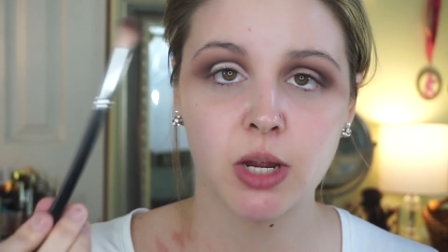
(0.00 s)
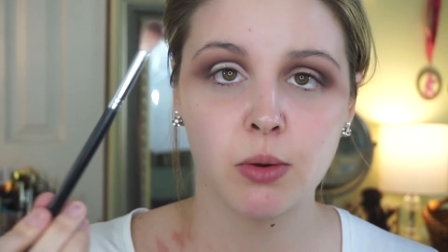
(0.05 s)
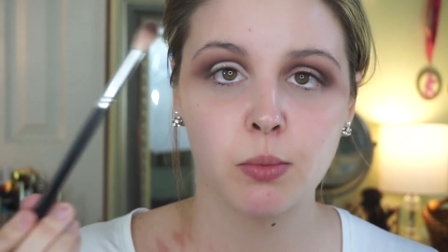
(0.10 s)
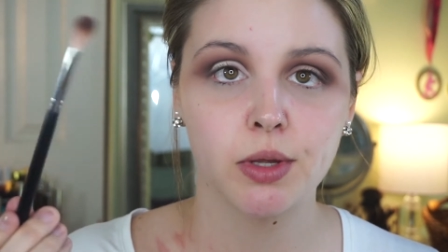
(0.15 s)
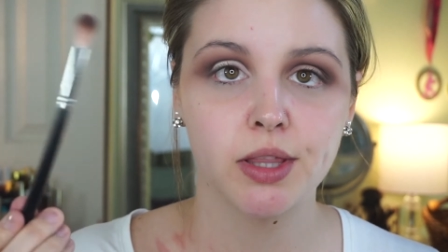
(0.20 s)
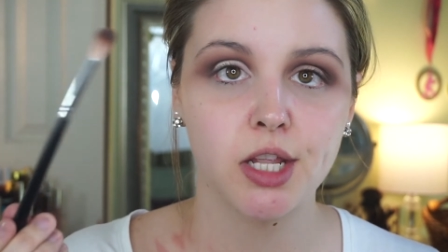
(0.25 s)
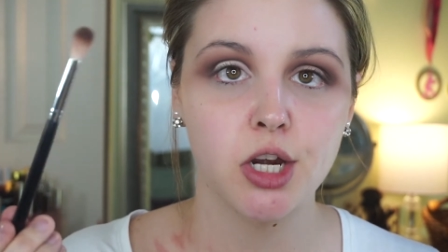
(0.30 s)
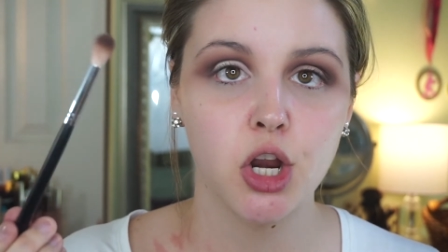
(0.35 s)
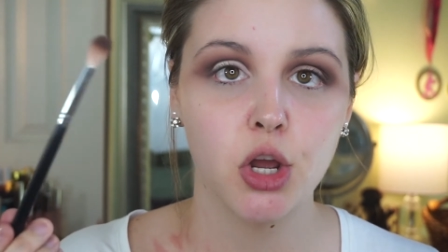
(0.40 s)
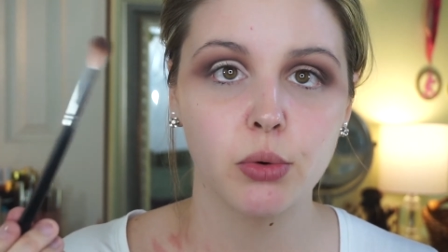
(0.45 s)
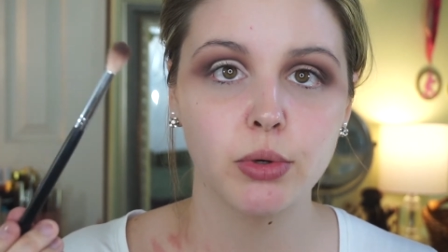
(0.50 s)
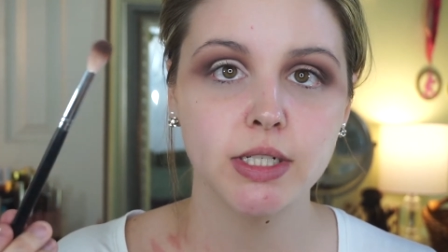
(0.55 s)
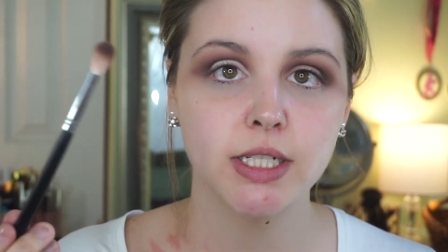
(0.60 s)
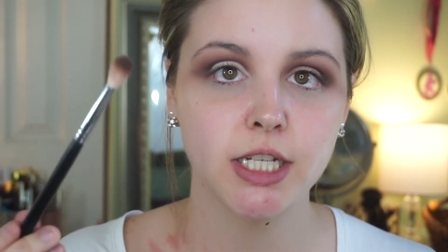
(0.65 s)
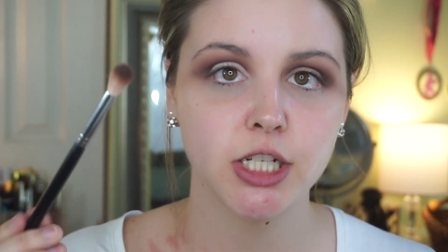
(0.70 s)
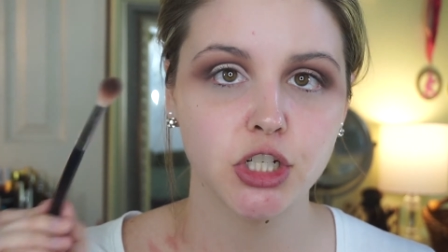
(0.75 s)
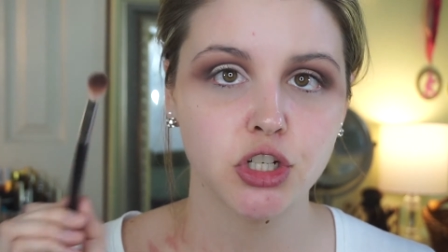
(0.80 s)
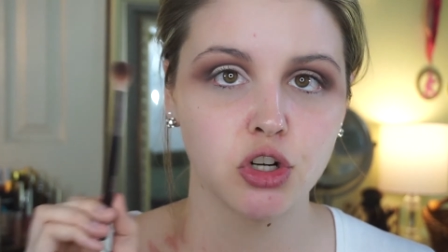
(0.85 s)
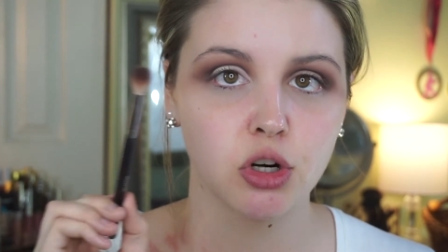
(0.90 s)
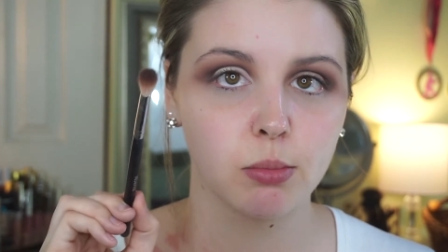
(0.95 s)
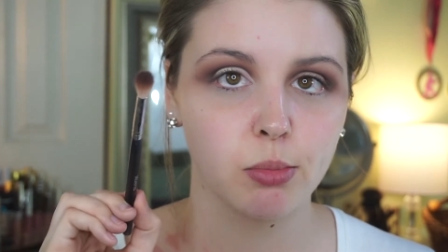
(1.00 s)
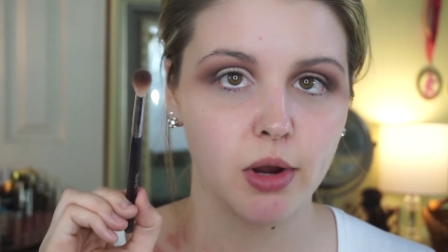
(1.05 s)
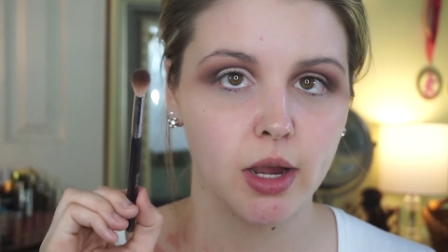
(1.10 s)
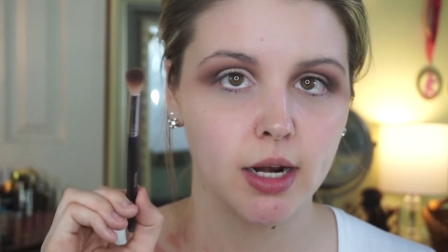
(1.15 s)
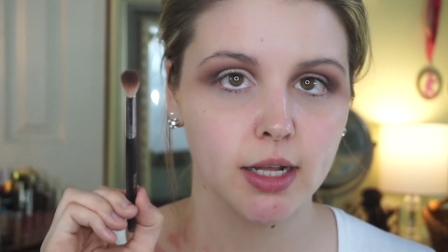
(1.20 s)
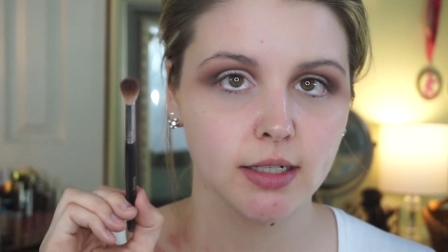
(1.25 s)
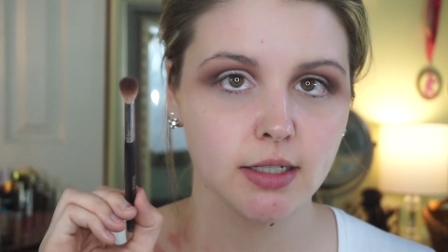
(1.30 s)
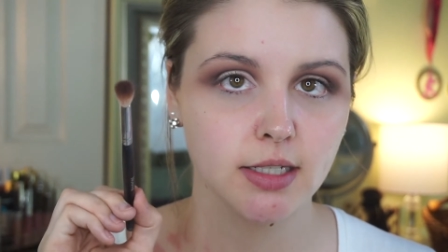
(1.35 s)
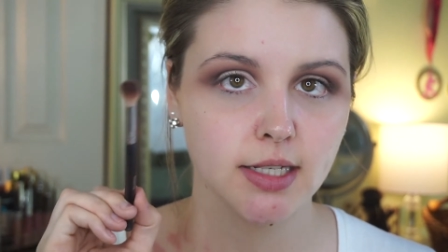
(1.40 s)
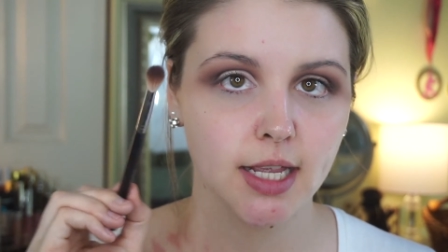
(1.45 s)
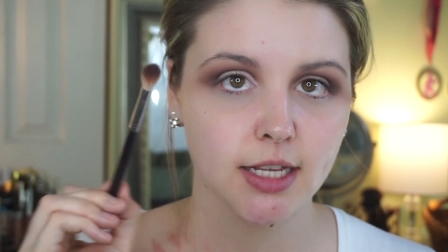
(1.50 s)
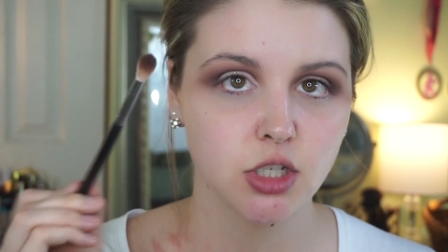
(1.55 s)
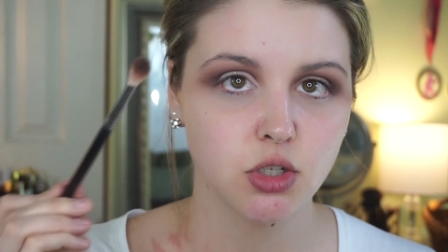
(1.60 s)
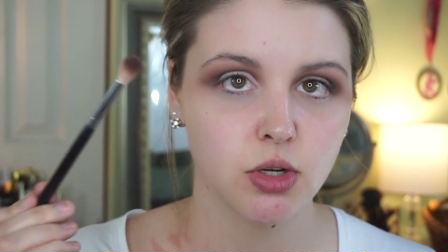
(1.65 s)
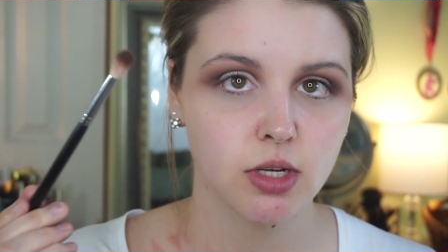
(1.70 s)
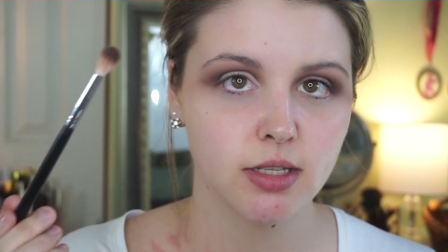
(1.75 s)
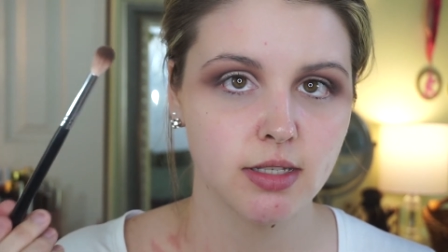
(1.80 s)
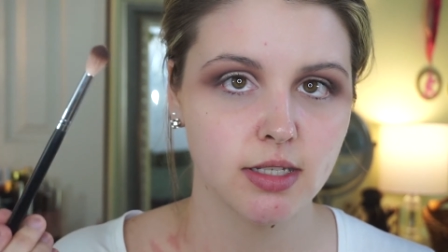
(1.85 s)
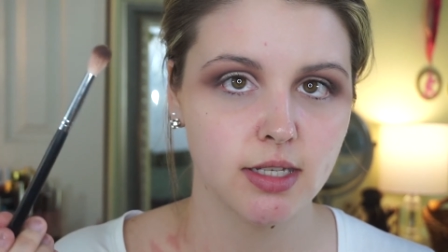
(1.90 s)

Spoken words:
and with no additional product, because as you can